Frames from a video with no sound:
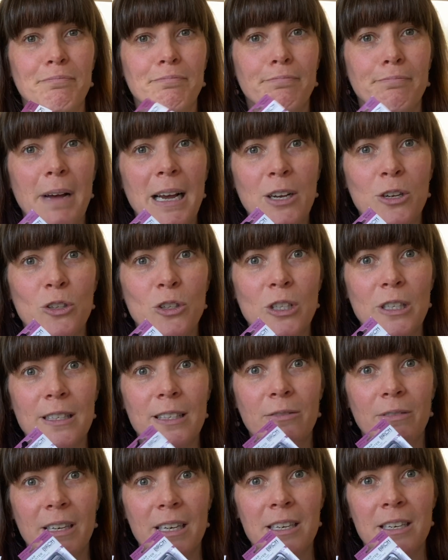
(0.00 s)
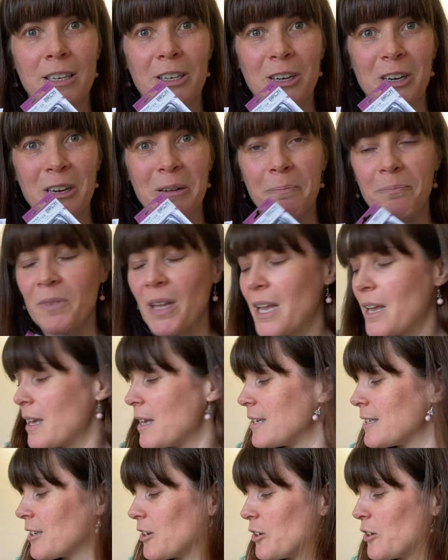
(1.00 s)
buckles ready to go.
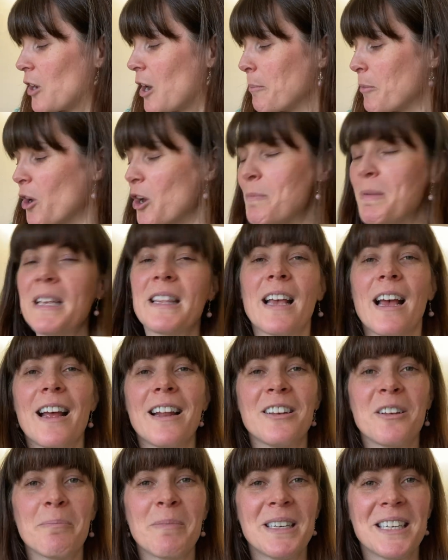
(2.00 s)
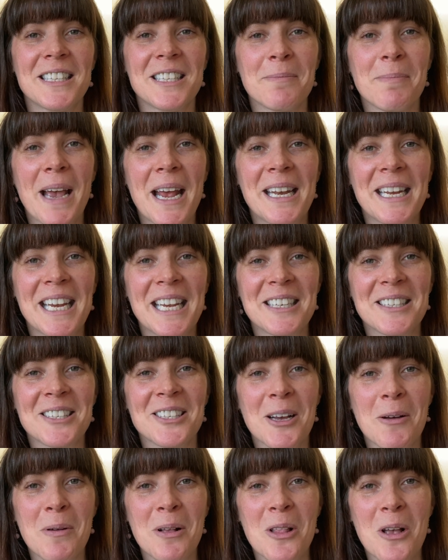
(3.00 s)
So I'm hoping that participating in a
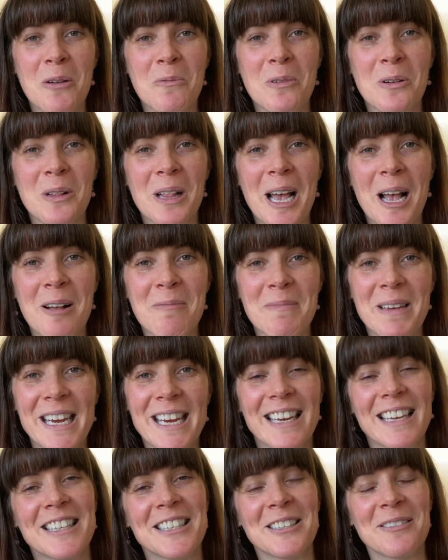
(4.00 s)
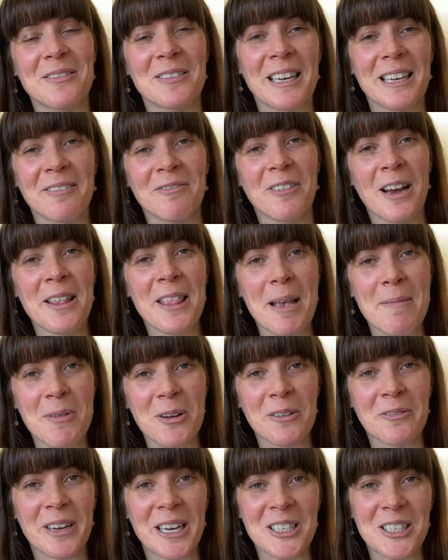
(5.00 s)
sew along will help me find that
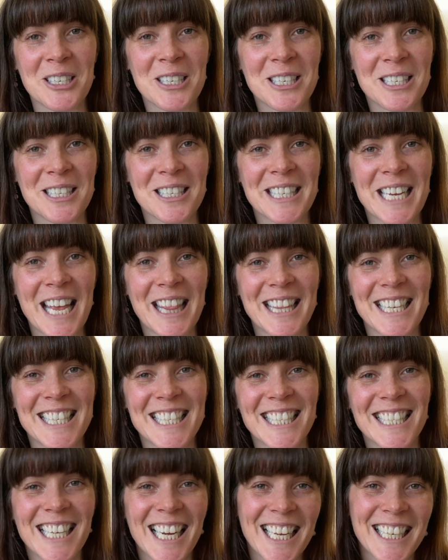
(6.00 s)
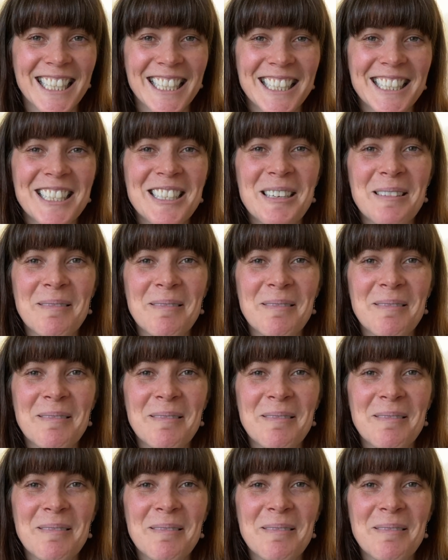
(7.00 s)
motivation to just get this done.